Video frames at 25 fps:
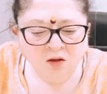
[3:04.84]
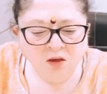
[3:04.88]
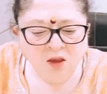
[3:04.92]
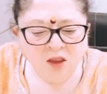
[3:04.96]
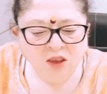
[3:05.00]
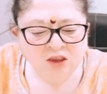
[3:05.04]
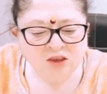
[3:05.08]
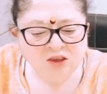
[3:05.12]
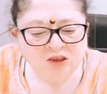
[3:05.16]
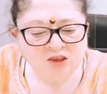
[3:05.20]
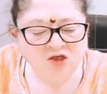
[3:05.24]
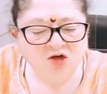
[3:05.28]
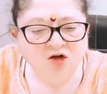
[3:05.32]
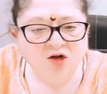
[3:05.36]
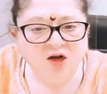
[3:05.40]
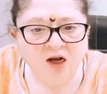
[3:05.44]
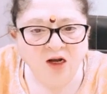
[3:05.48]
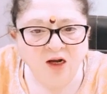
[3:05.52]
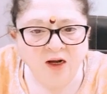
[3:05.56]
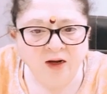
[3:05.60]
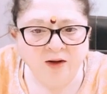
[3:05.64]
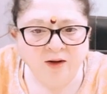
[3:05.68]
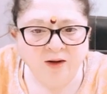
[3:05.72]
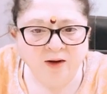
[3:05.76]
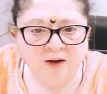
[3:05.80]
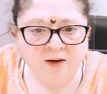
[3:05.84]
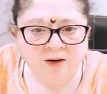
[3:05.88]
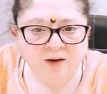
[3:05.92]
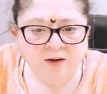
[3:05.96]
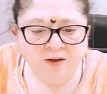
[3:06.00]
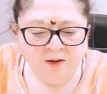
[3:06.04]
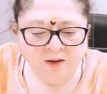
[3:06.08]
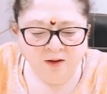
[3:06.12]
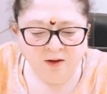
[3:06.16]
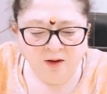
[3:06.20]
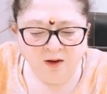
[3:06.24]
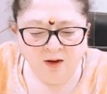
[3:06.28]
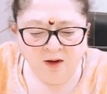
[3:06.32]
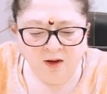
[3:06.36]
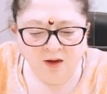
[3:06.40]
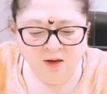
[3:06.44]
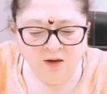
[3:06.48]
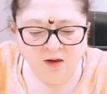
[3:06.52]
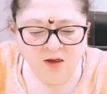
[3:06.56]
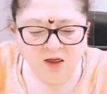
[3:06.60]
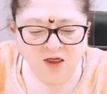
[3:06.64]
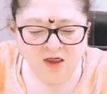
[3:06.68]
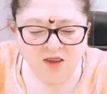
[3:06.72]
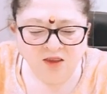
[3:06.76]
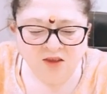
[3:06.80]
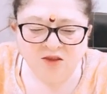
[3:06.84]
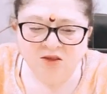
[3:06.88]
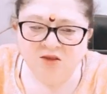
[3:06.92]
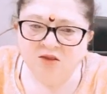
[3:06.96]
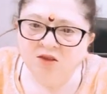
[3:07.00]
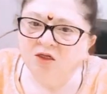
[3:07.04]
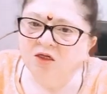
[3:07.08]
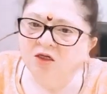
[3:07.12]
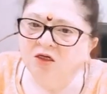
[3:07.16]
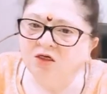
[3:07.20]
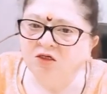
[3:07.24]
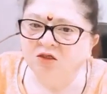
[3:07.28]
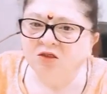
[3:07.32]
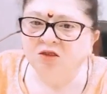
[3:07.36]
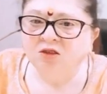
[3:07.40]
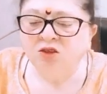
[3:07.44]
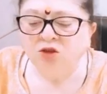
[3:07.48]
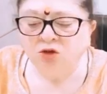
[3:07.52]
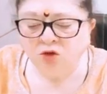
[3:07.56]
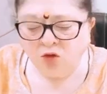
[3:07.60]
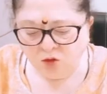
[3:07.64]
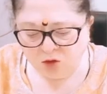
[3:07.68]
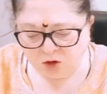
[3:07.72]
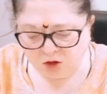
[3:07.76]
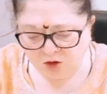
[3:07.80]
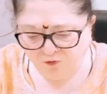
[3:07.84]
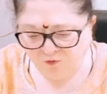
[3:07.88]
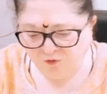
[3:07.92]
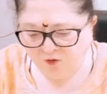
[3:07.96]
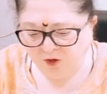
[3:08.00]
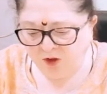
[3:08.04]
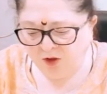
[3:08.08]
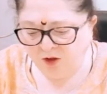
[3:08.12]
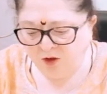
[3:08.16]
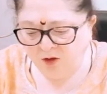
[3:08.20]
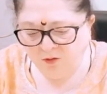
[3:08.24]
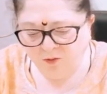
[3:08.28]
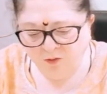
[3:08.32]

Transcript: is deleted unless it is notified.